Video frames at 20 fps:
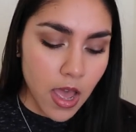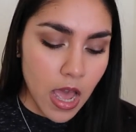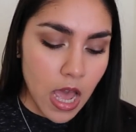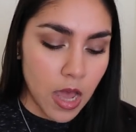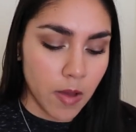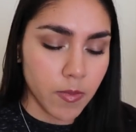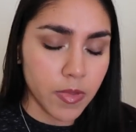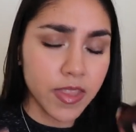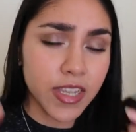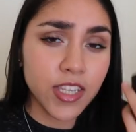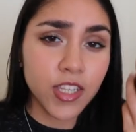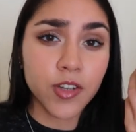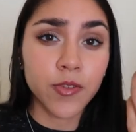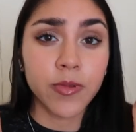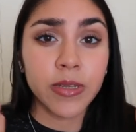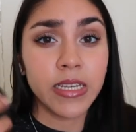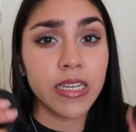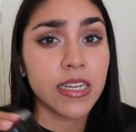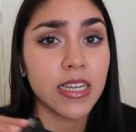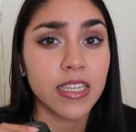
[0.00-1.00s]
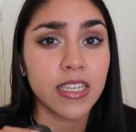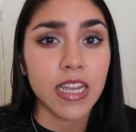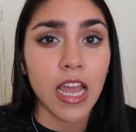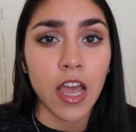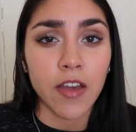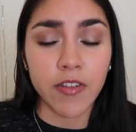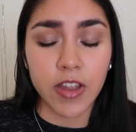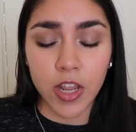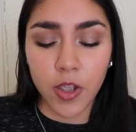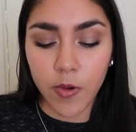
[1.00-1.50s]
But these are really nice to
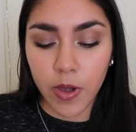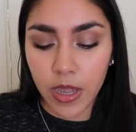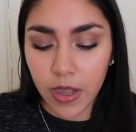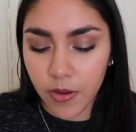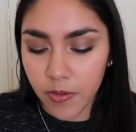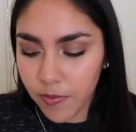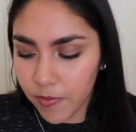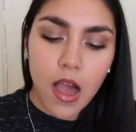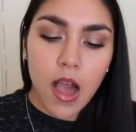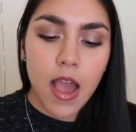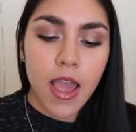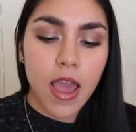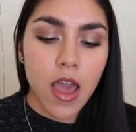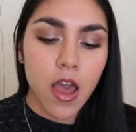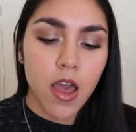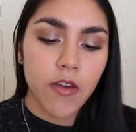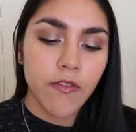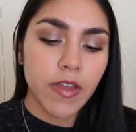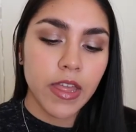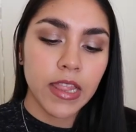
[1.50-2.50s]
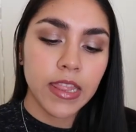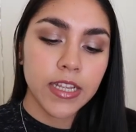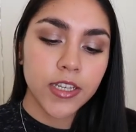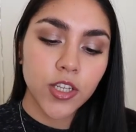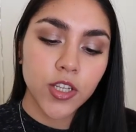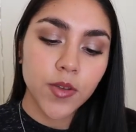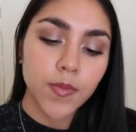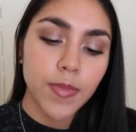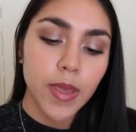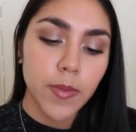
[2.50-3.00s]
have anyway. I have a
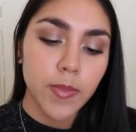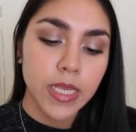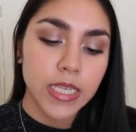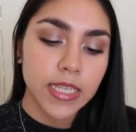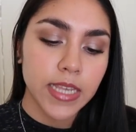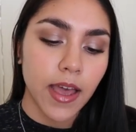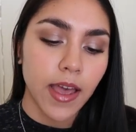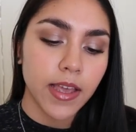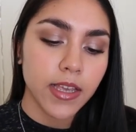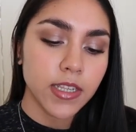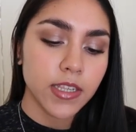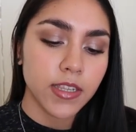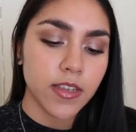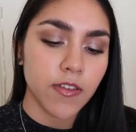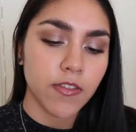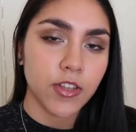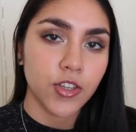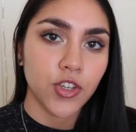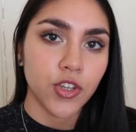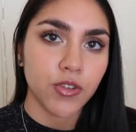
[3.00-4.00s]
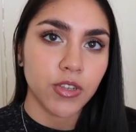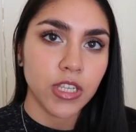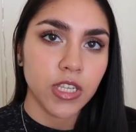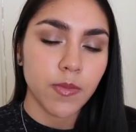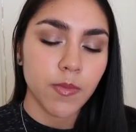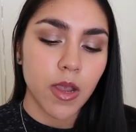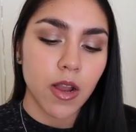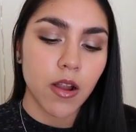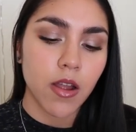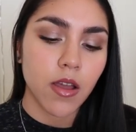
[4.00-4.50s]
little baby size of the Josie
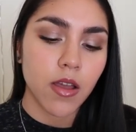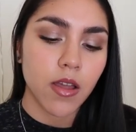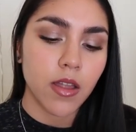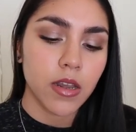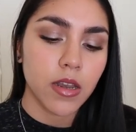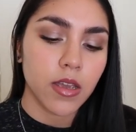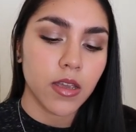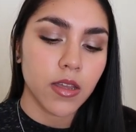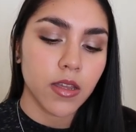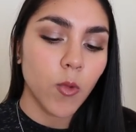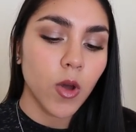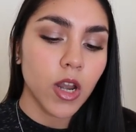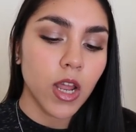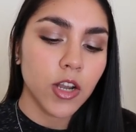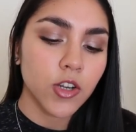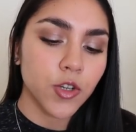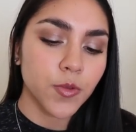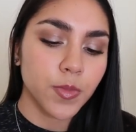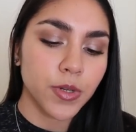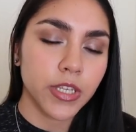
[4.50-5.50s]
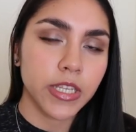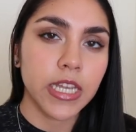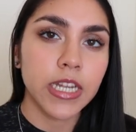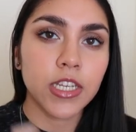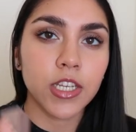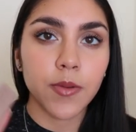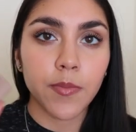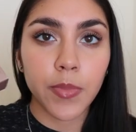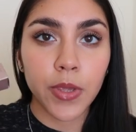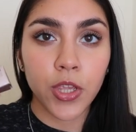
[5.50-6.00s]
Maran
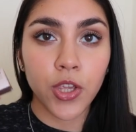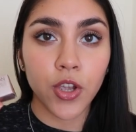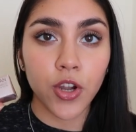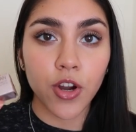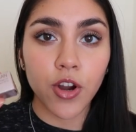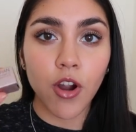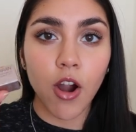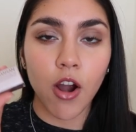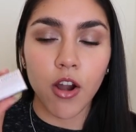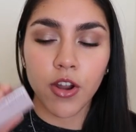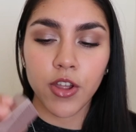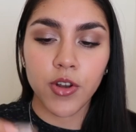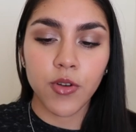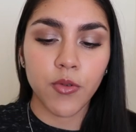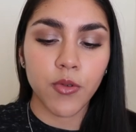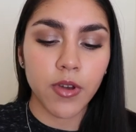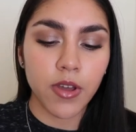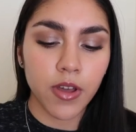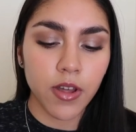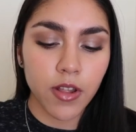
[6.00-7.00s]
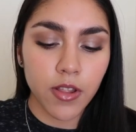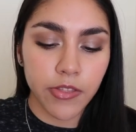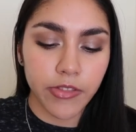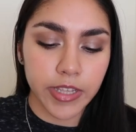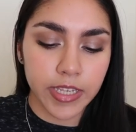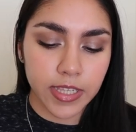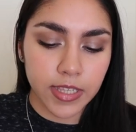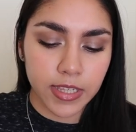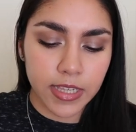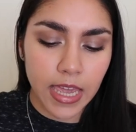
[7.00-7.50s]
100% pure argan oil.
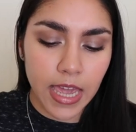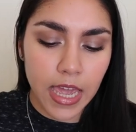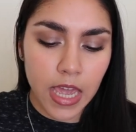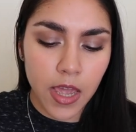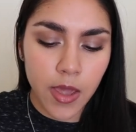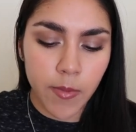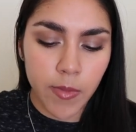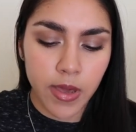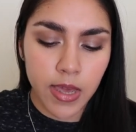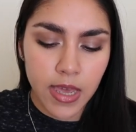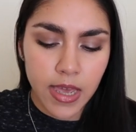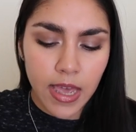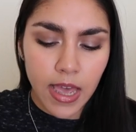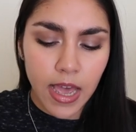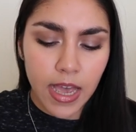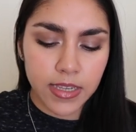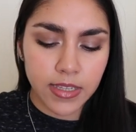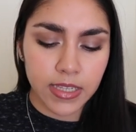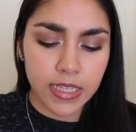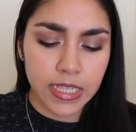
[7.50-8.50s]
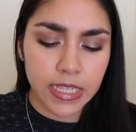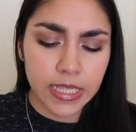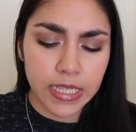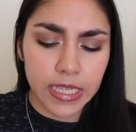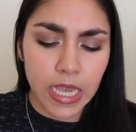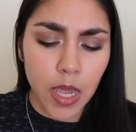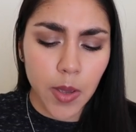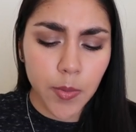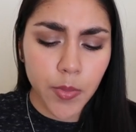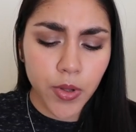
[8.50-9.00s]
This came as a
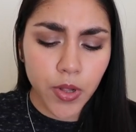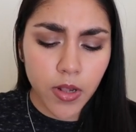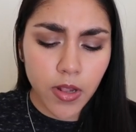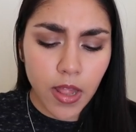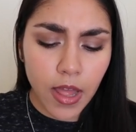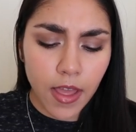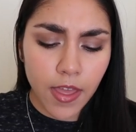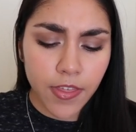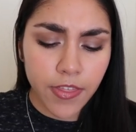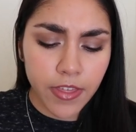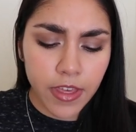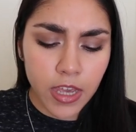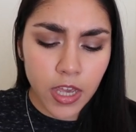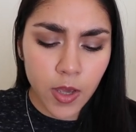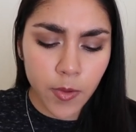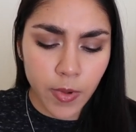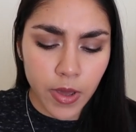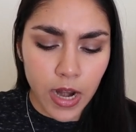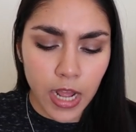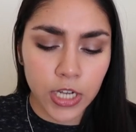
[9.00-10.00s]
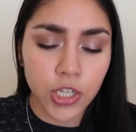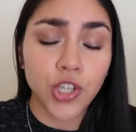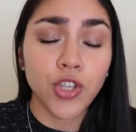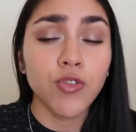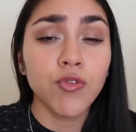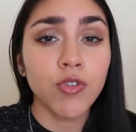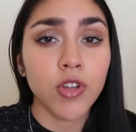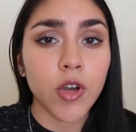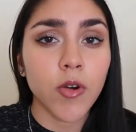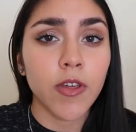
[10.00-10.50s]
sample, I think, but I
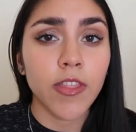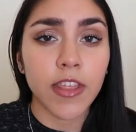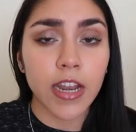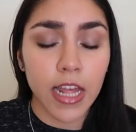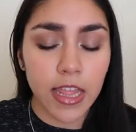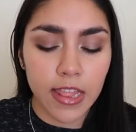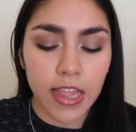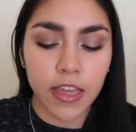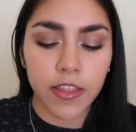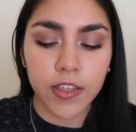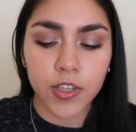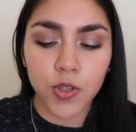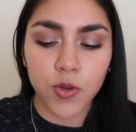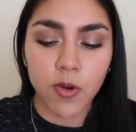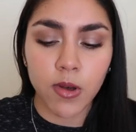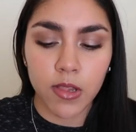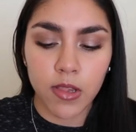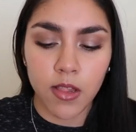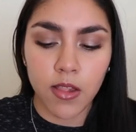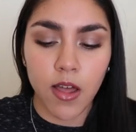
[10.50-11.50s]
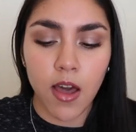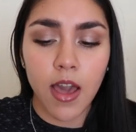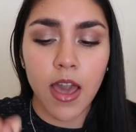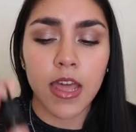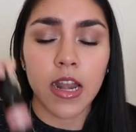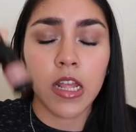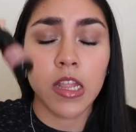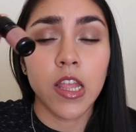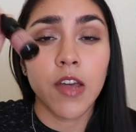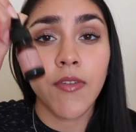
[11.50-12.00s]
do know that I like this oil a lot
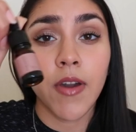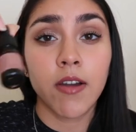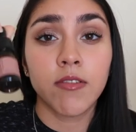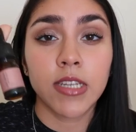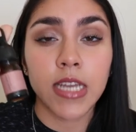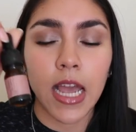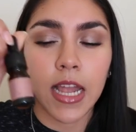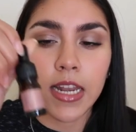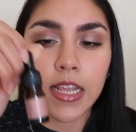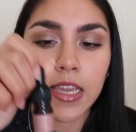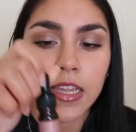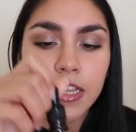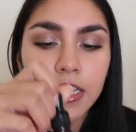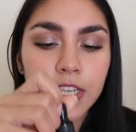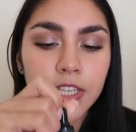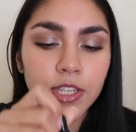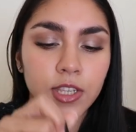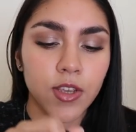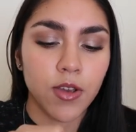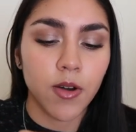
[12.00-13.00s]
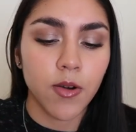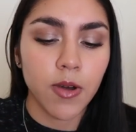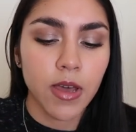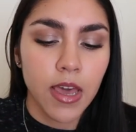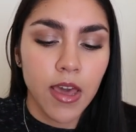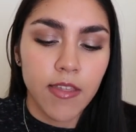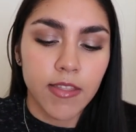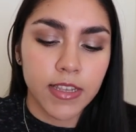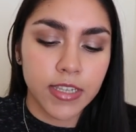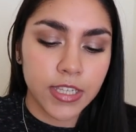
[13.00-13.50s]
and I love how tiny it is, so
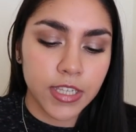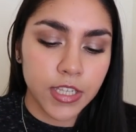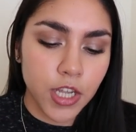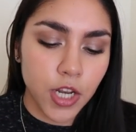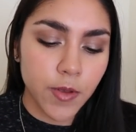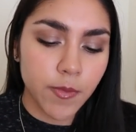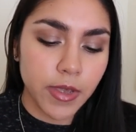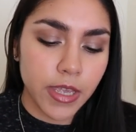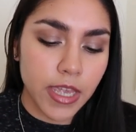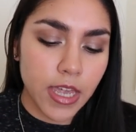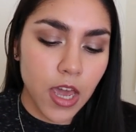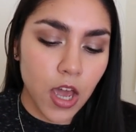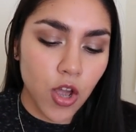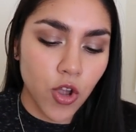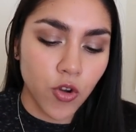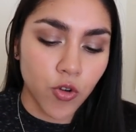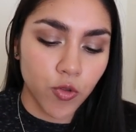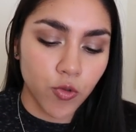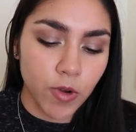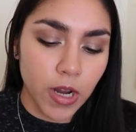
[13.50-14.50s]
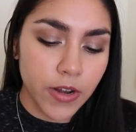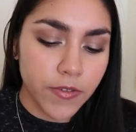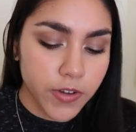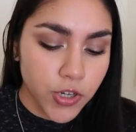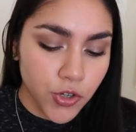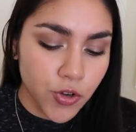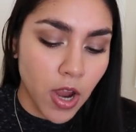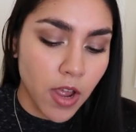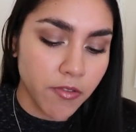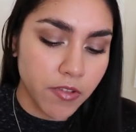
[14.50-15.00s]
this is gonna be great for
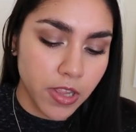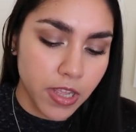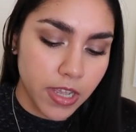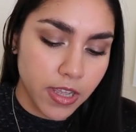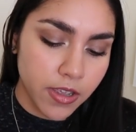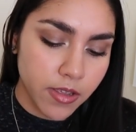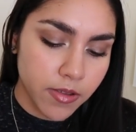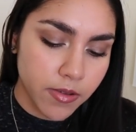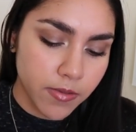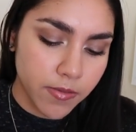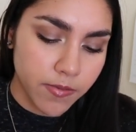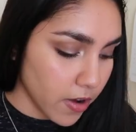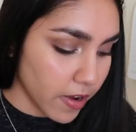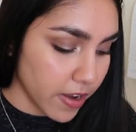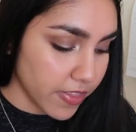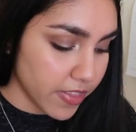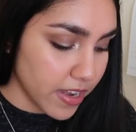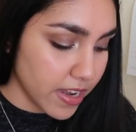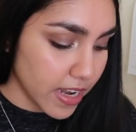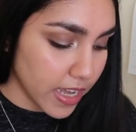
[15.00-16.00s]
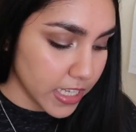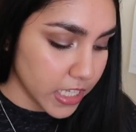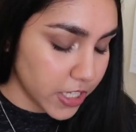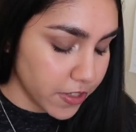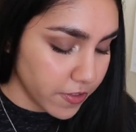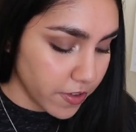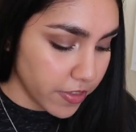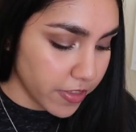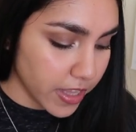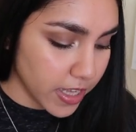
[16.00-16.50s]
traveling. All right, the next
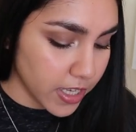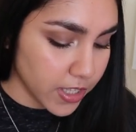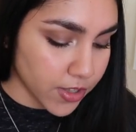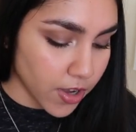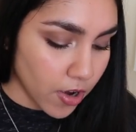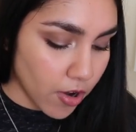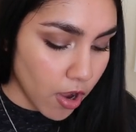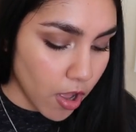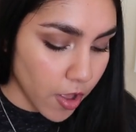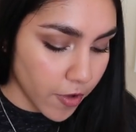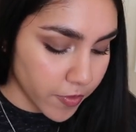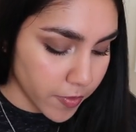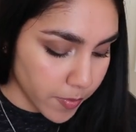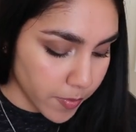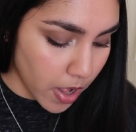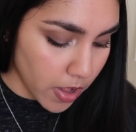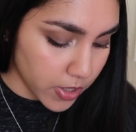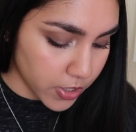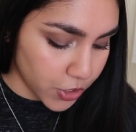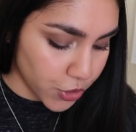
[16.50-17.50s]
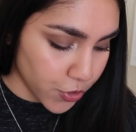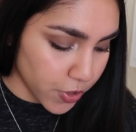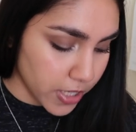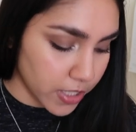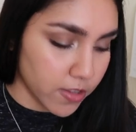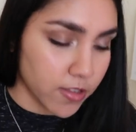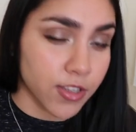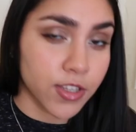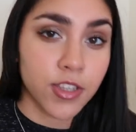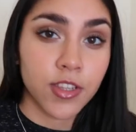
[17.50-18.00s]
few things are all Paula's
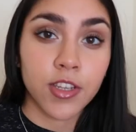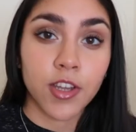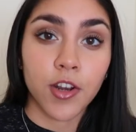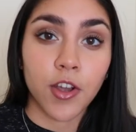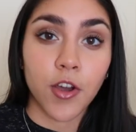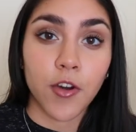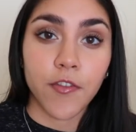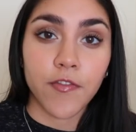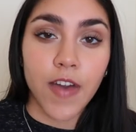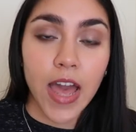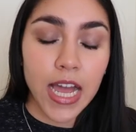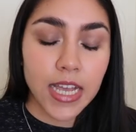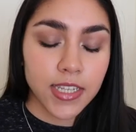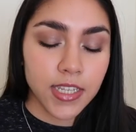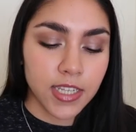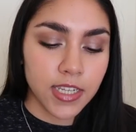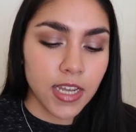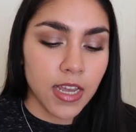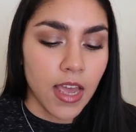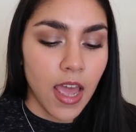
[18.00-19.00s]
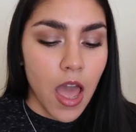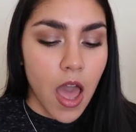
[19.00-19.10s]
Choice. This is gonna go fast.